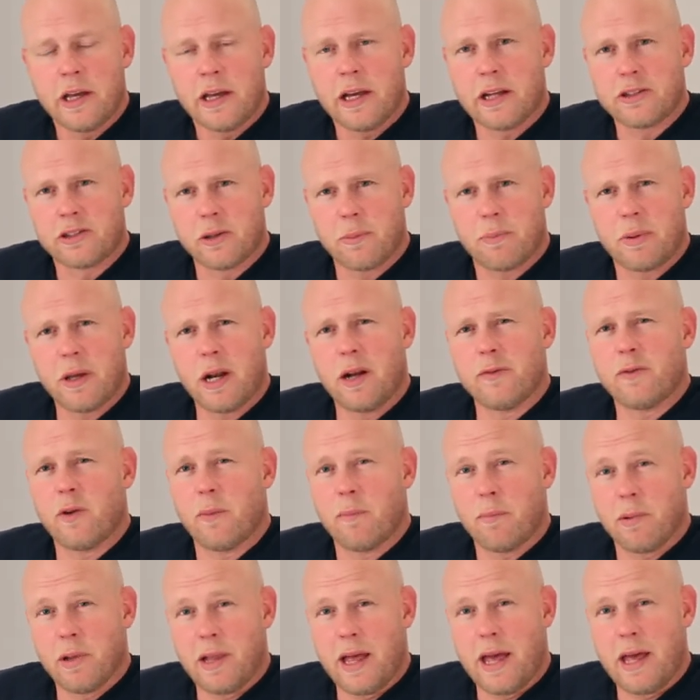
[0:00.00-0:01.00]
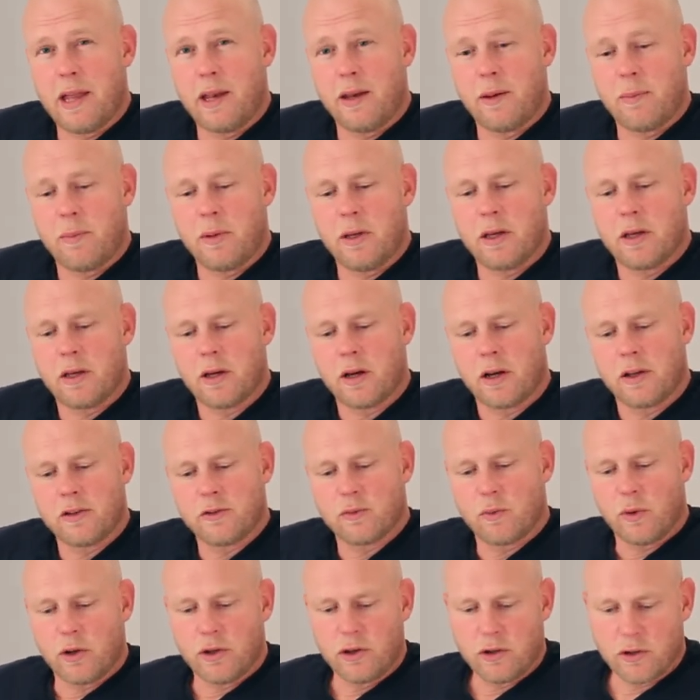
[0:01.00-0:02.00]
it's a bit of a blend
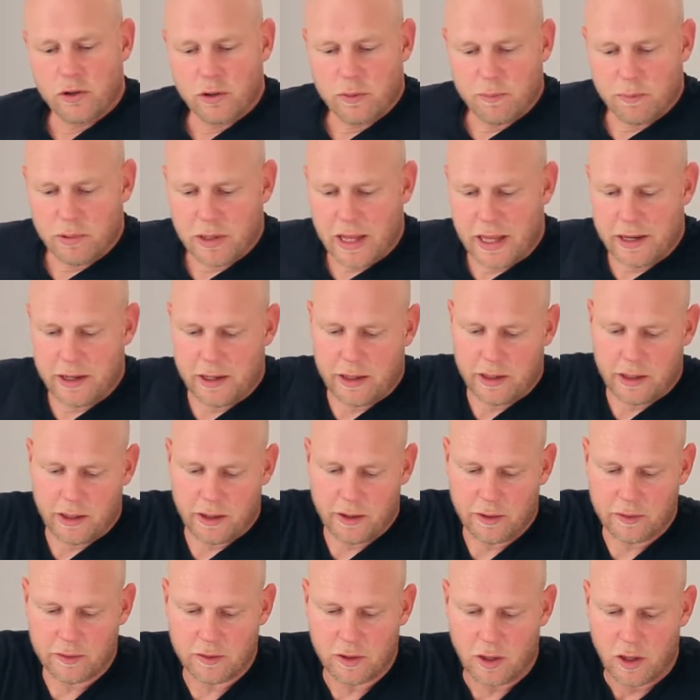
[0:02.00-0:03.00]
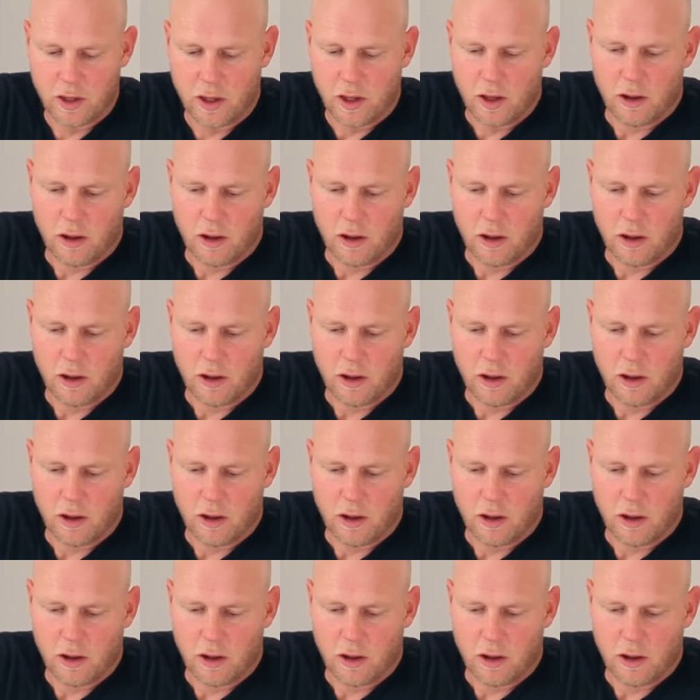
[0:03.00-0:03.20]
because what you're blending is